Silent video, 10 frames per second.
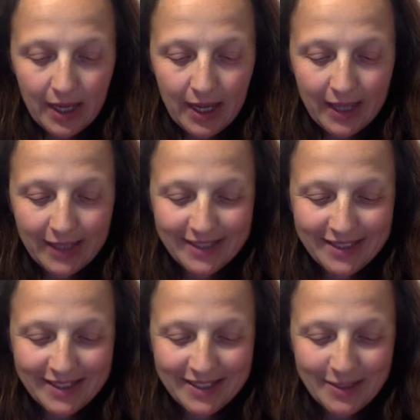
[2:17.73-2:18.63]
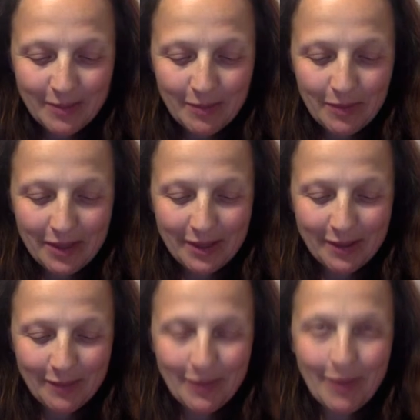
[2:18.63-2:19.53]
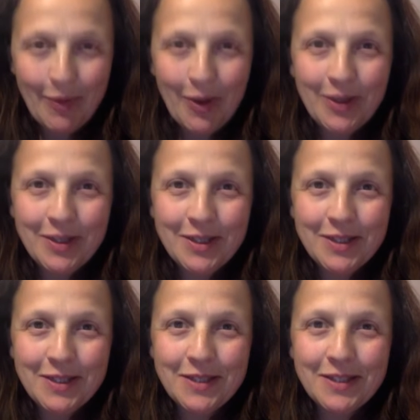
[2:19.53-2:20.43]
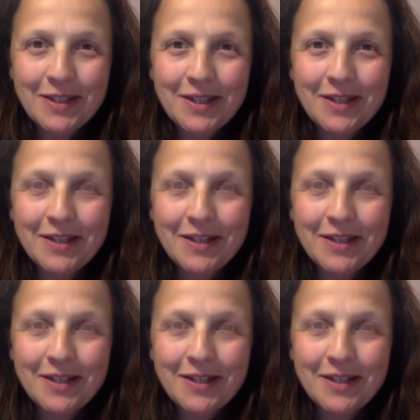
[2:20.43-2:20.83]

and my partner's